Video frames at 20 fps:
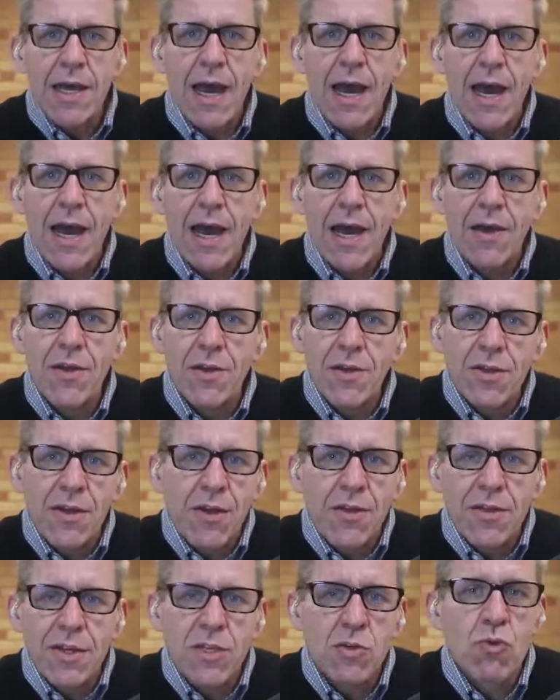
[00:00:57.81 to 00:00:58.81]

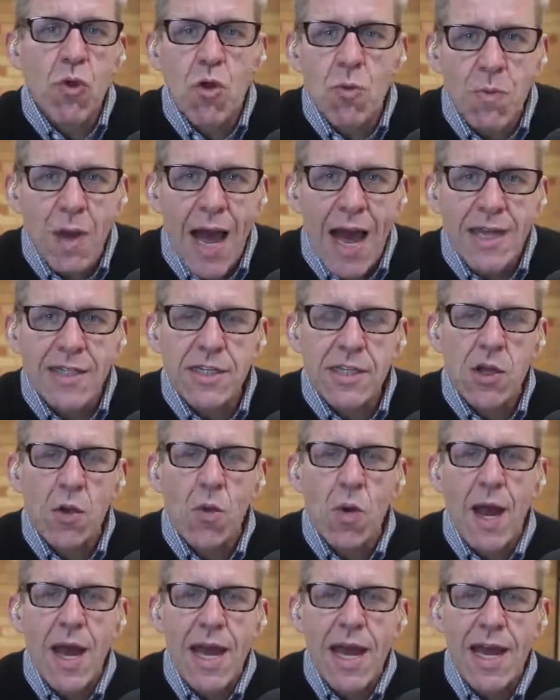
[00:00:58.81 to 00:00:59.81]
there are these roadblocks in the
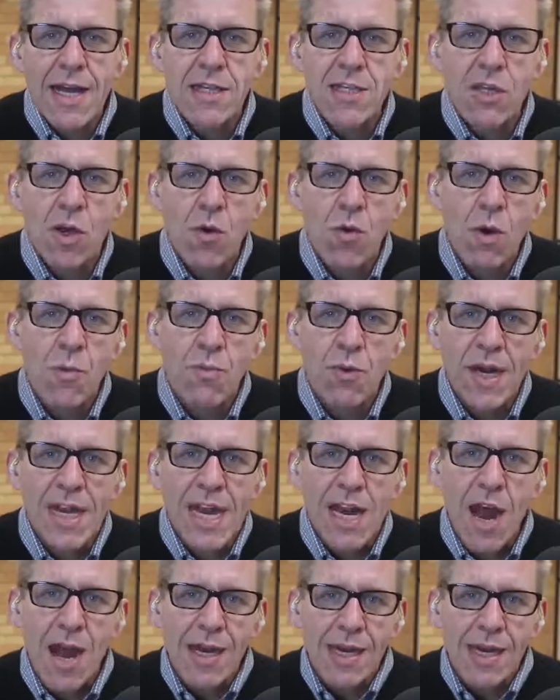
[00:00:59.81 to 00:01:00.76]
way. And so we're bringing